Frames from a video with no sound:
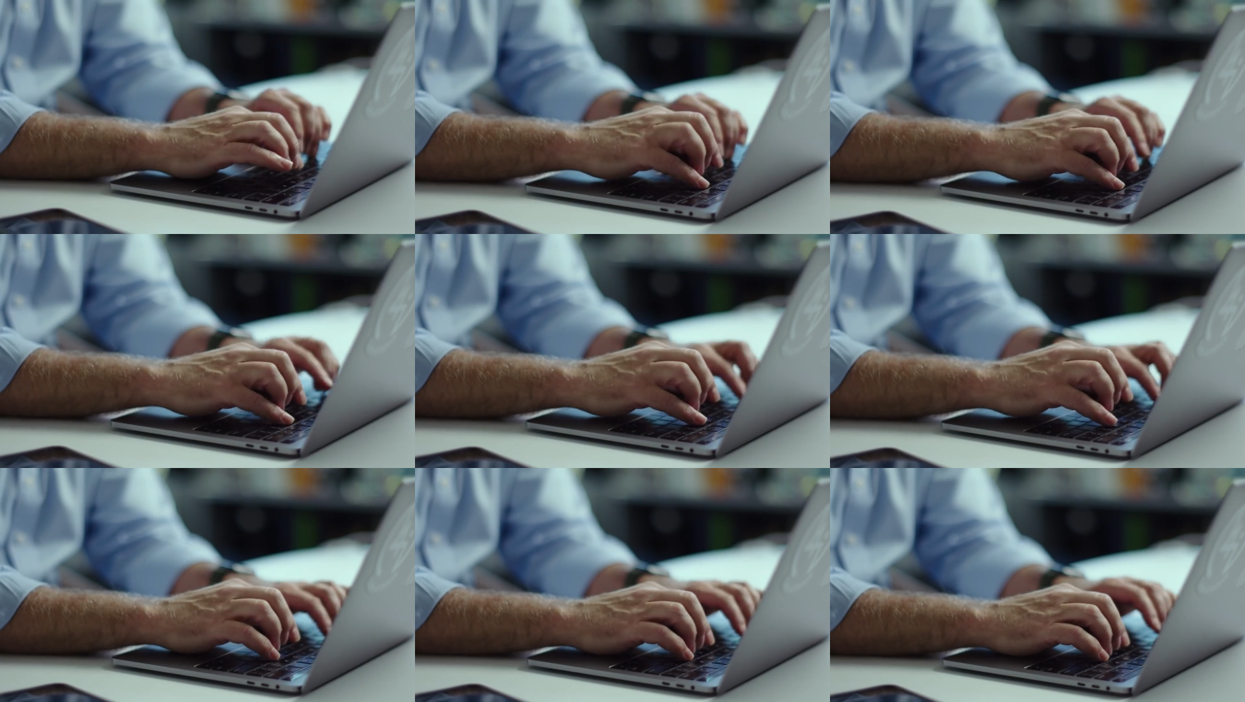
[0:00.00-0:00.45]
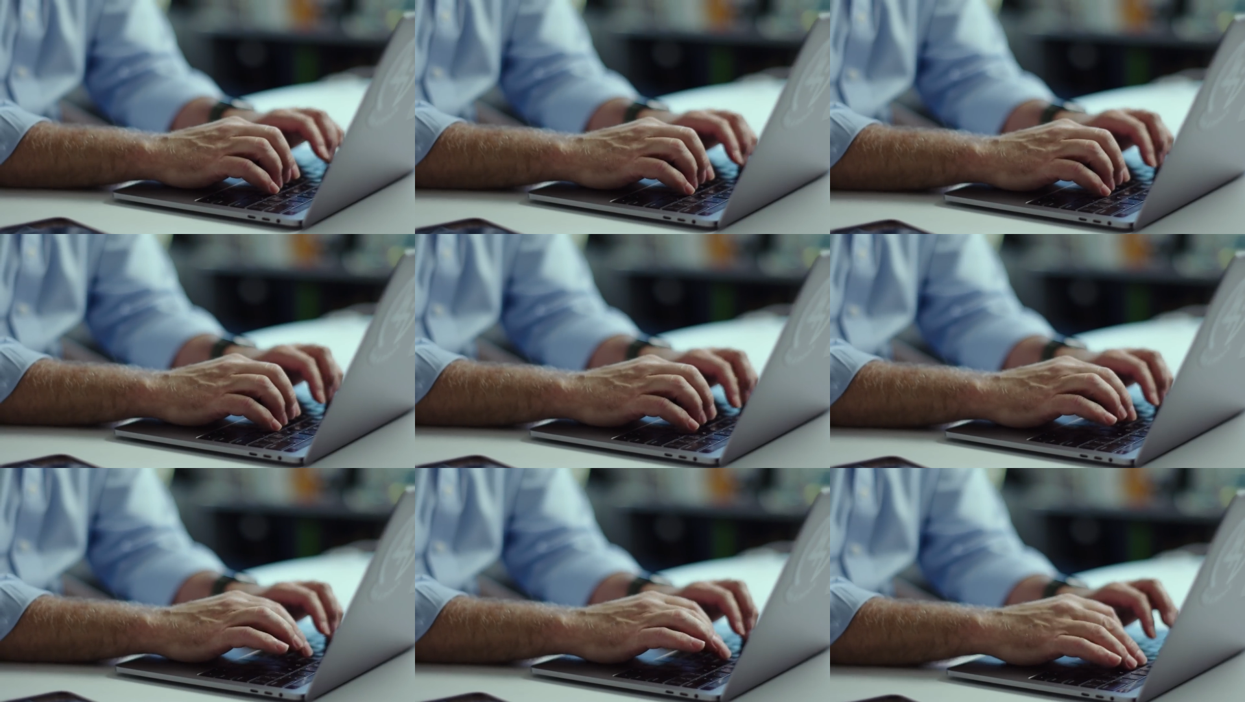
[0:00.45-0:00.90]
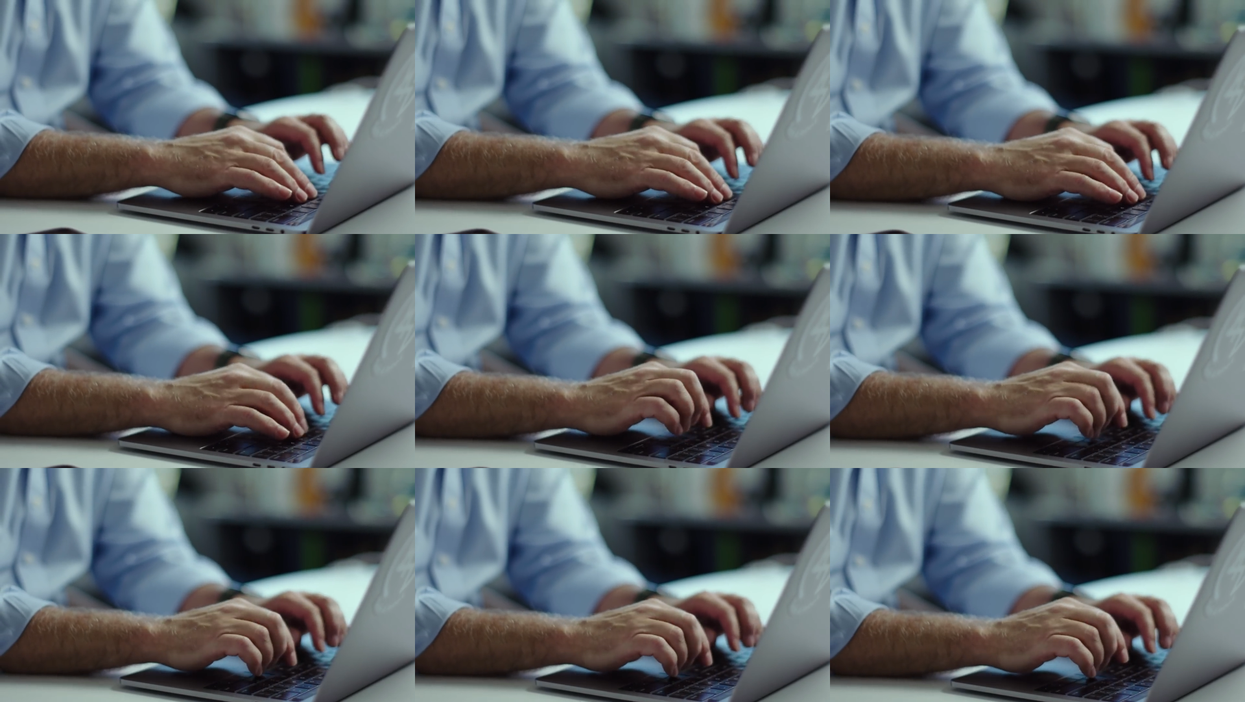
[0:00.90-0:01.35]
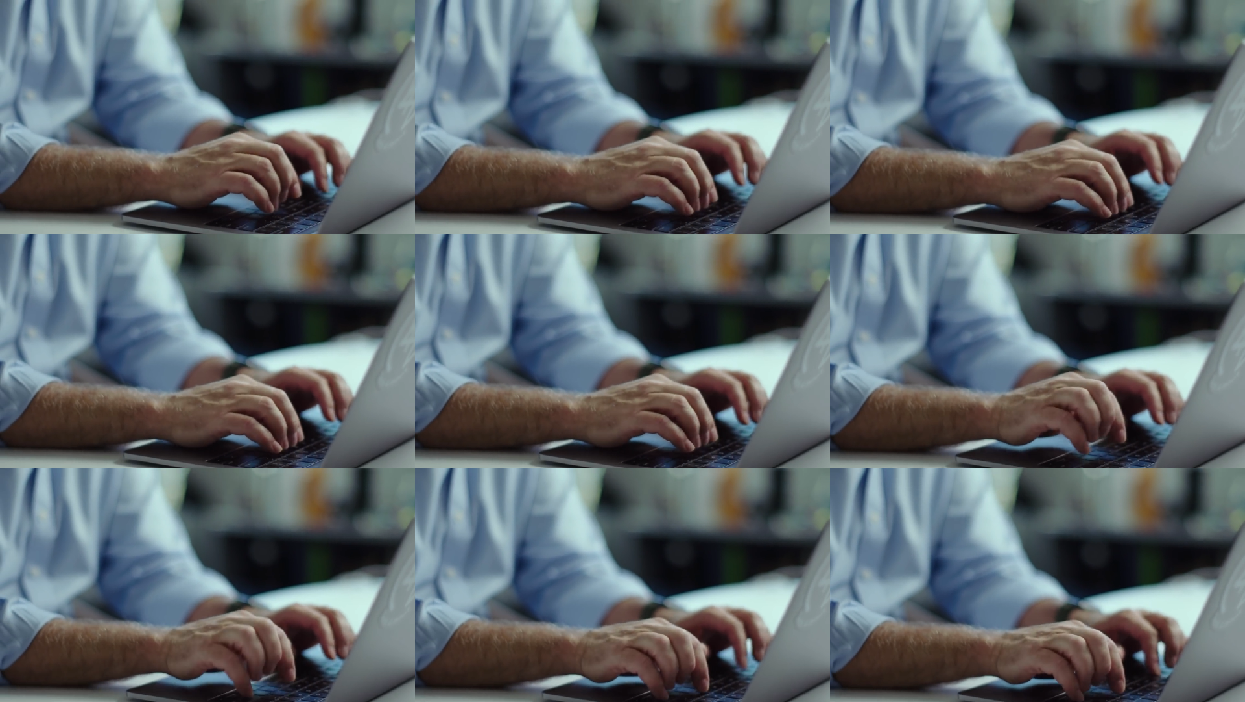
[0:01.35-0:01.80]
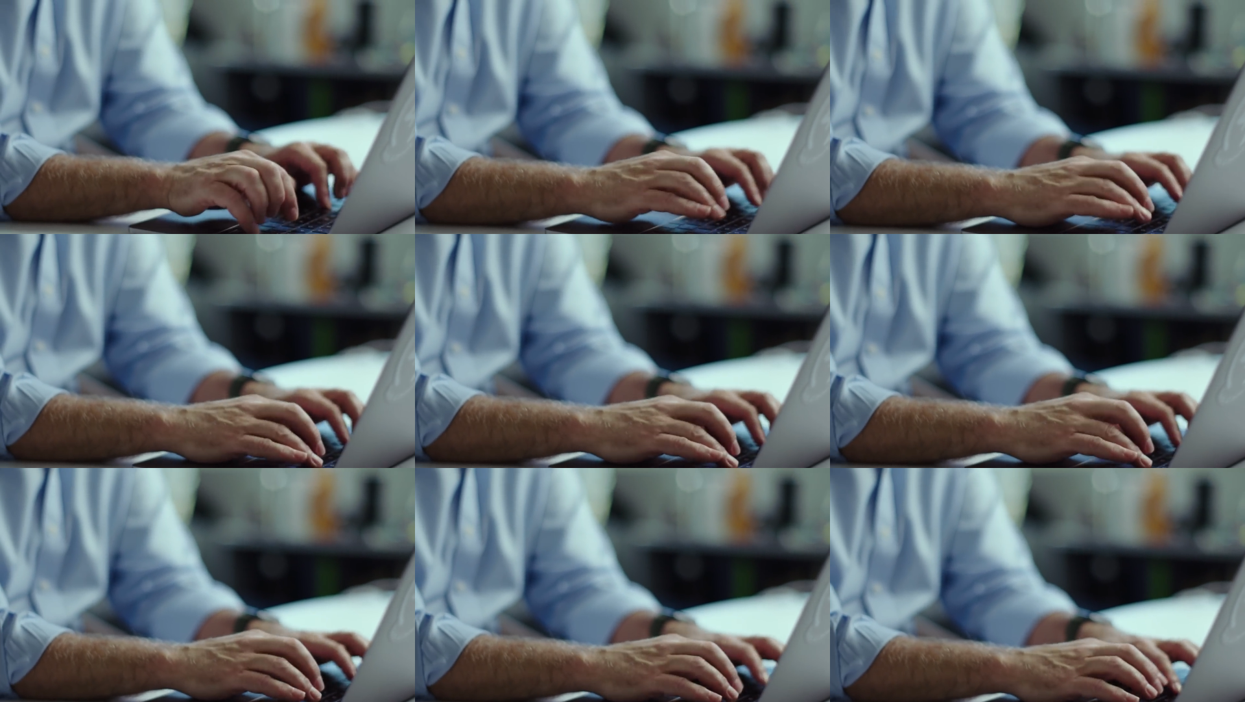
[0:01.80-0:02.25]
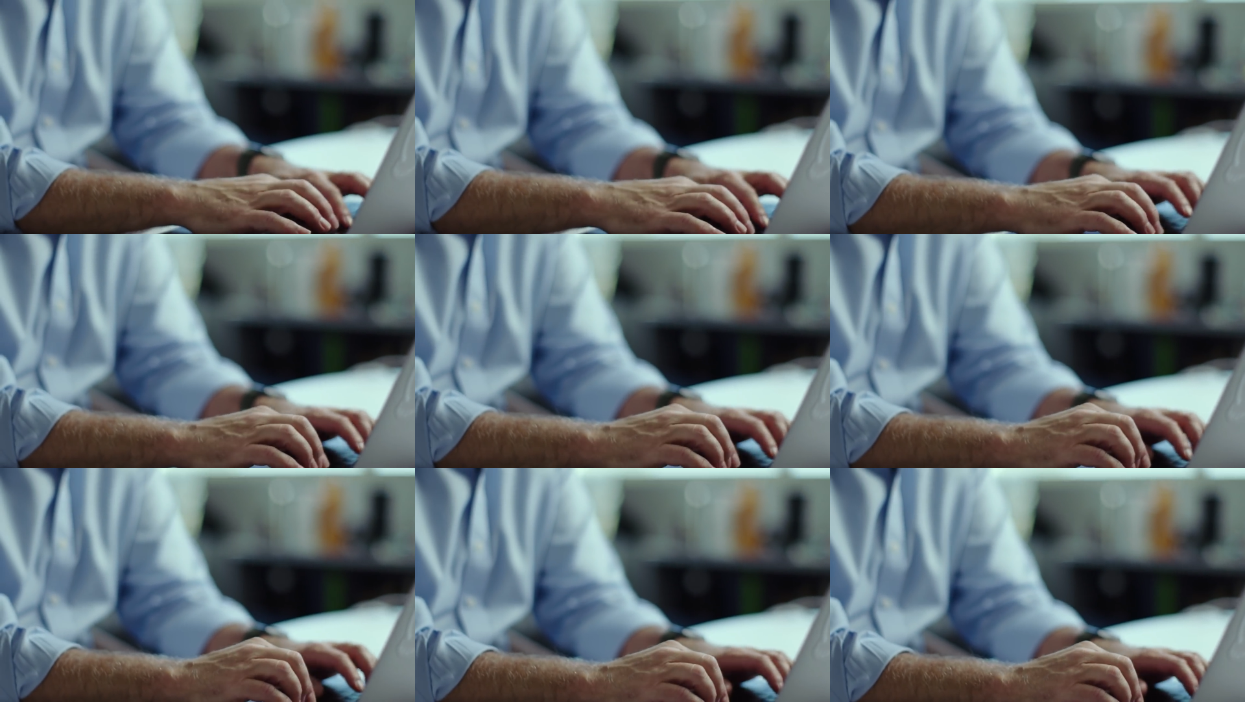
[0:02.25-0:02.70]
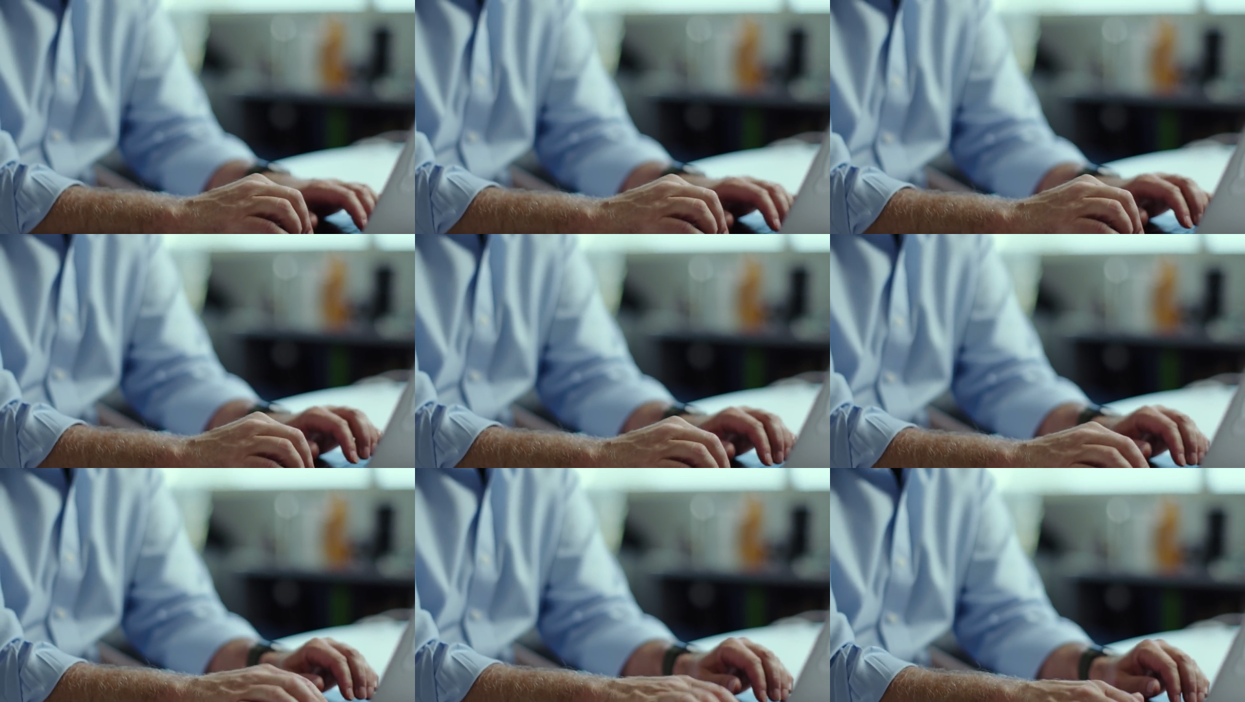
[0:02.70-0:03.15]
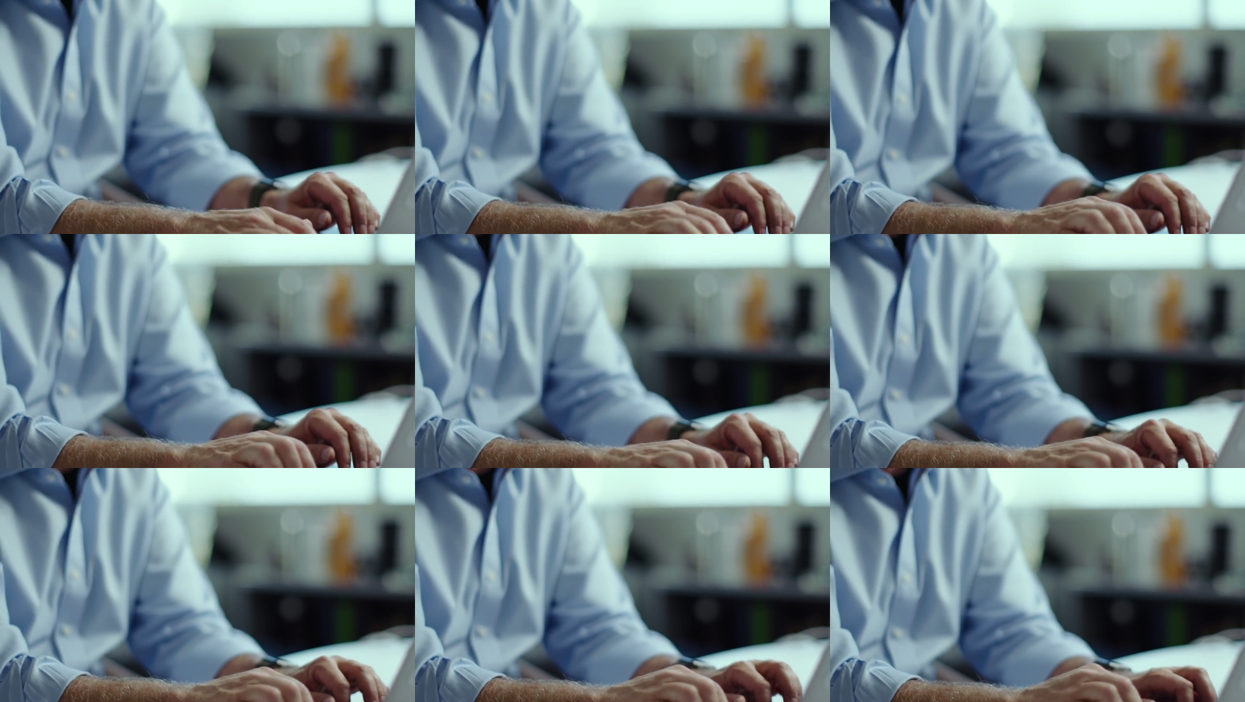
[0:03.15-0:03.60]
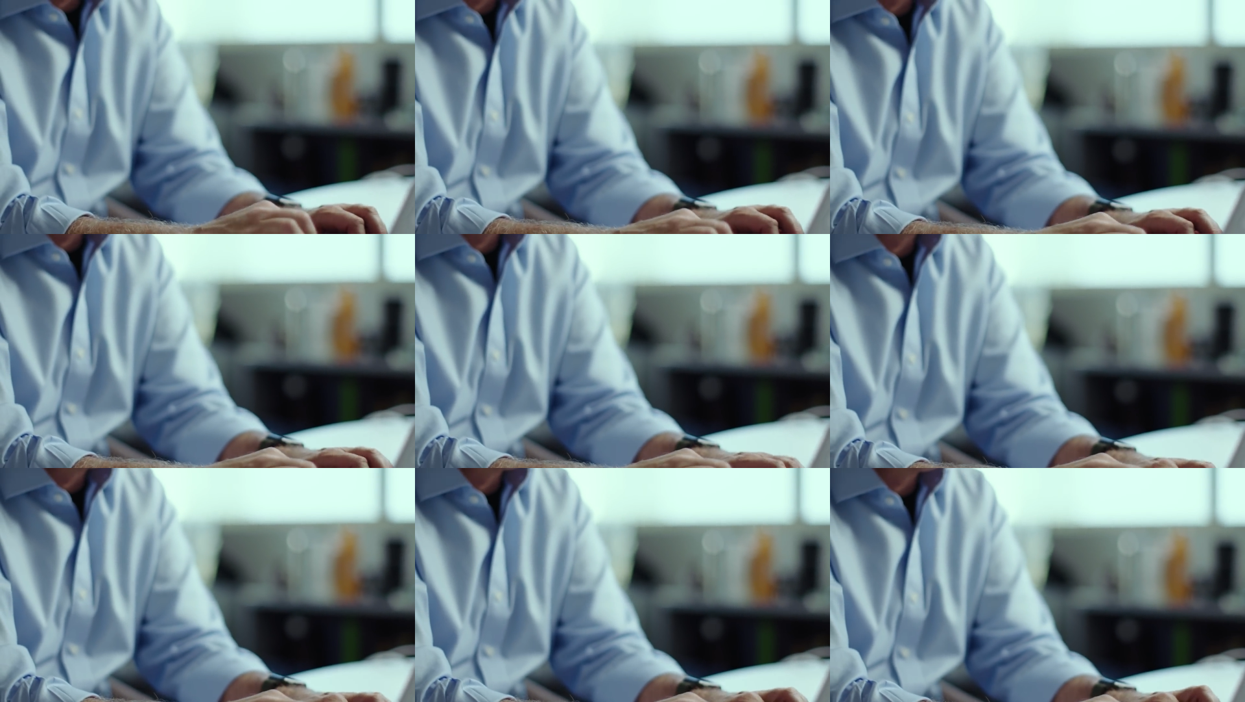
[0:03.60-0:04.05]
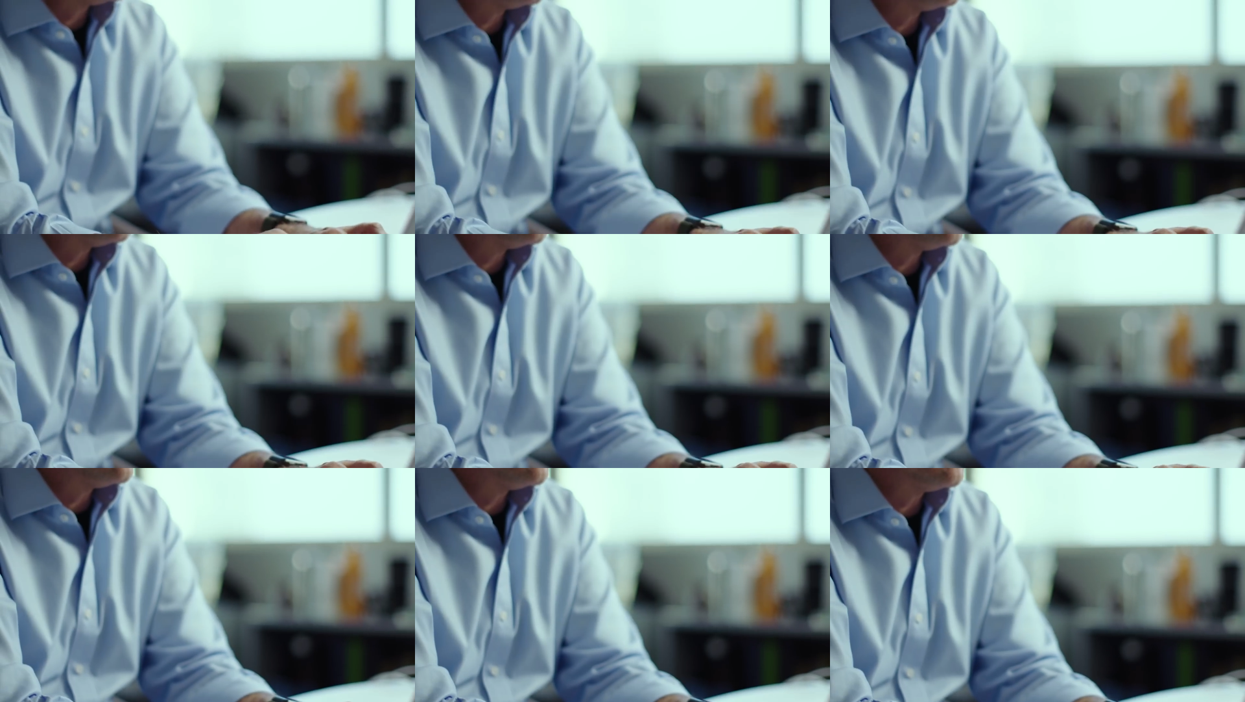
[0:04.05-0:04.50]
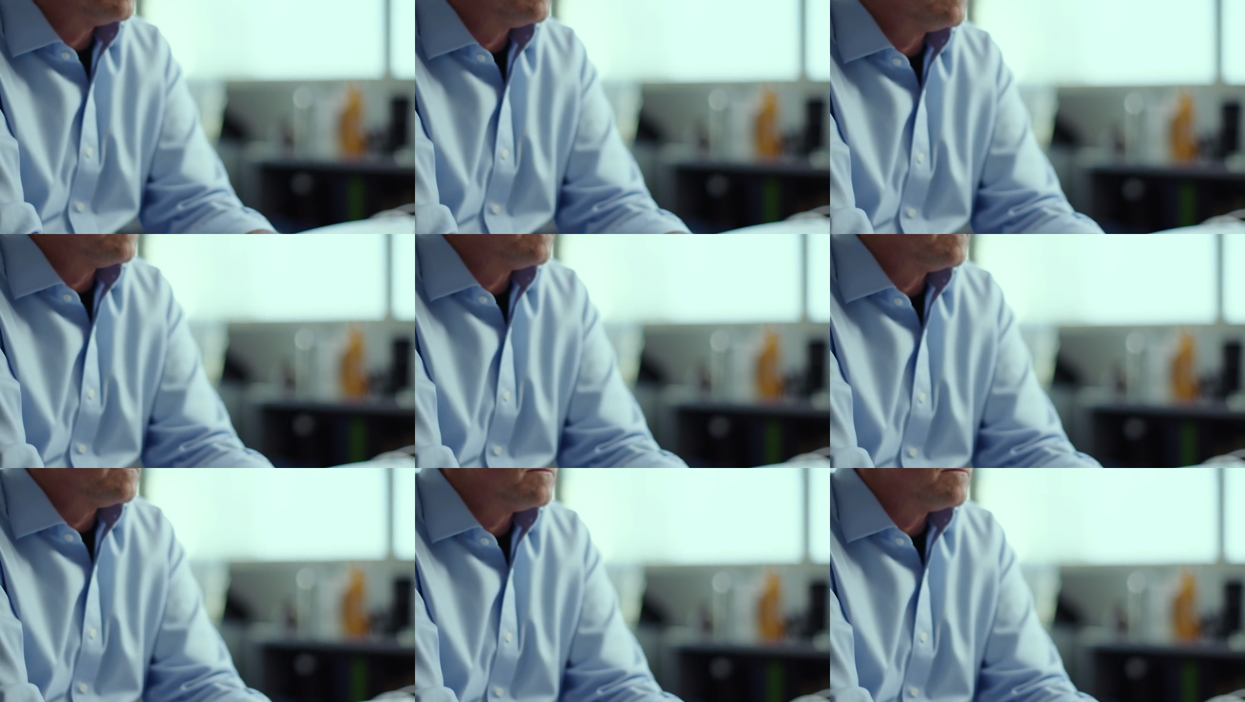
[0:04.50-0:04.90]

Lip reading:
[unreadable: no face in view]